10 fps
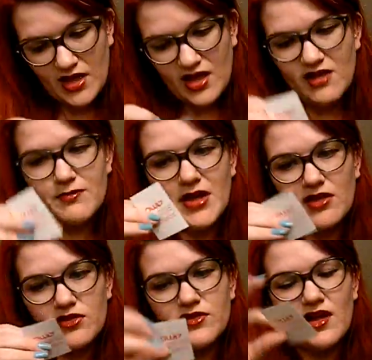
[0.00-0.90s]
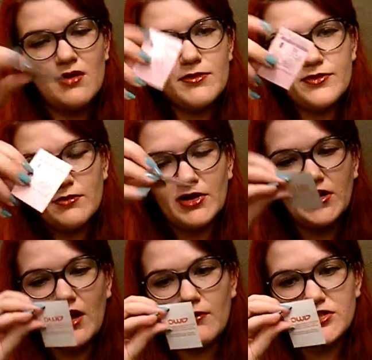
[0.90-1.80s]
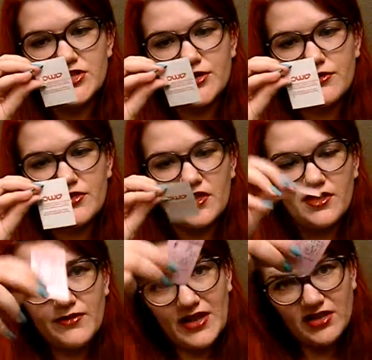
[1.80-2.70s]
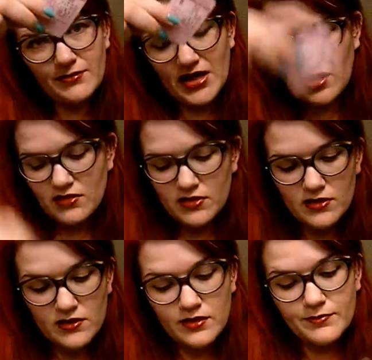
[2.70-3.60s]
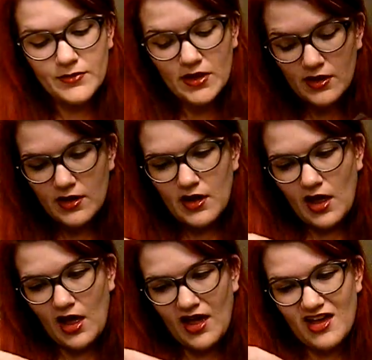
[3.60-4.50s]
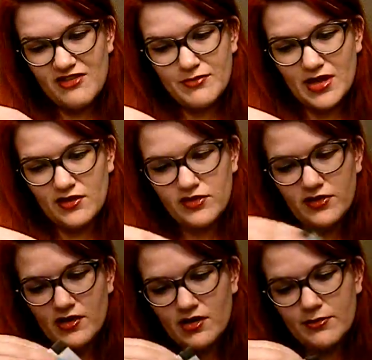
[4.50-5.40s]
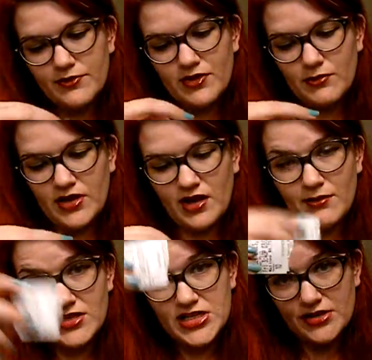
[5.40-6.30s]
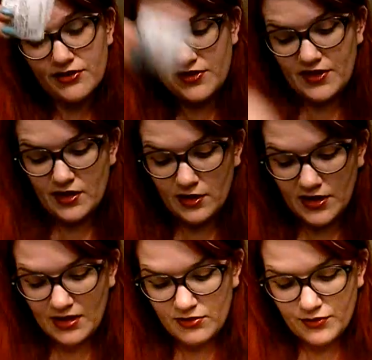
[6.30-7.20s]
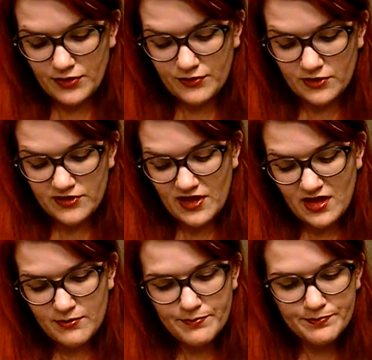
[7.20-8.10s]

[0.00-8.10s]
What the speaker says: have my stub from when I went to go see The Phantom Menace. I have my stub from when I went to go see the Hunger Games for the first time.